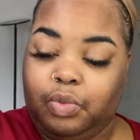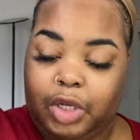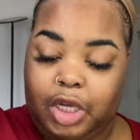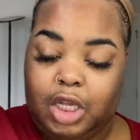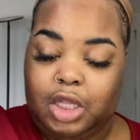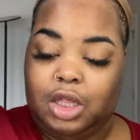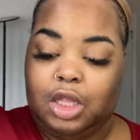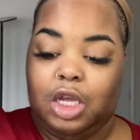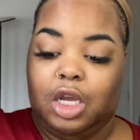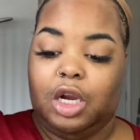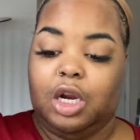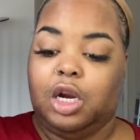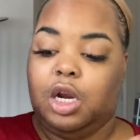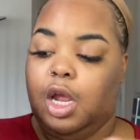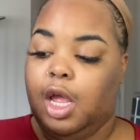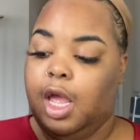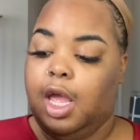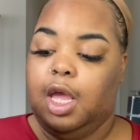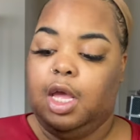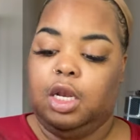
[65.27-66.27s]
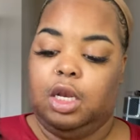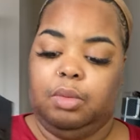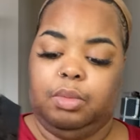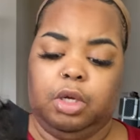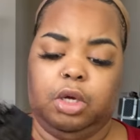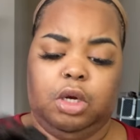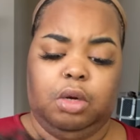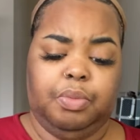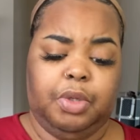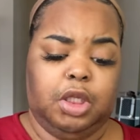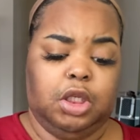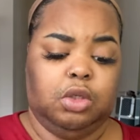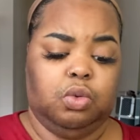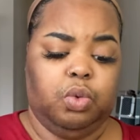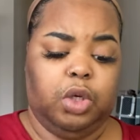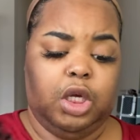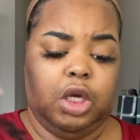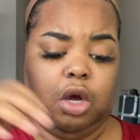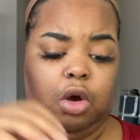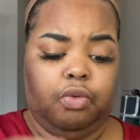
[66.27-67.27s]
we get there, let me go ahead and put this
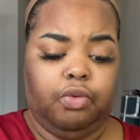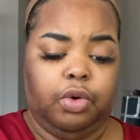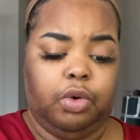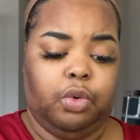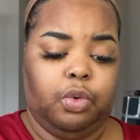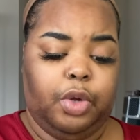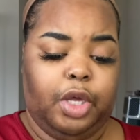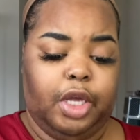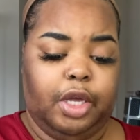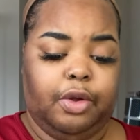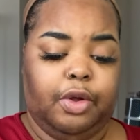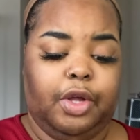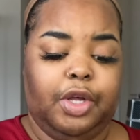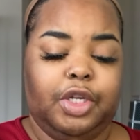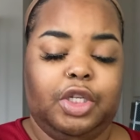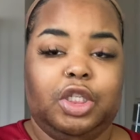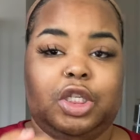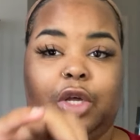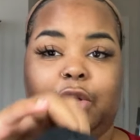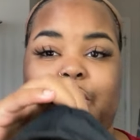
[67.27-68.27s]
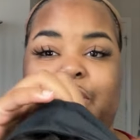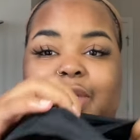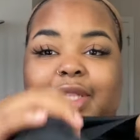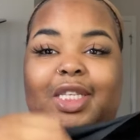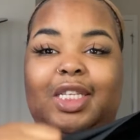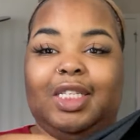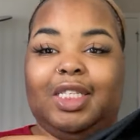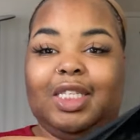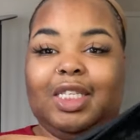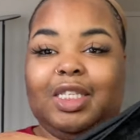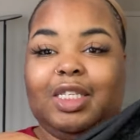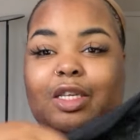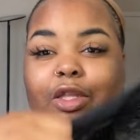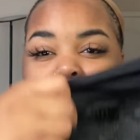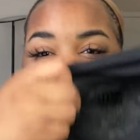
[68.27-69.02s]
wig on real quick. So this is the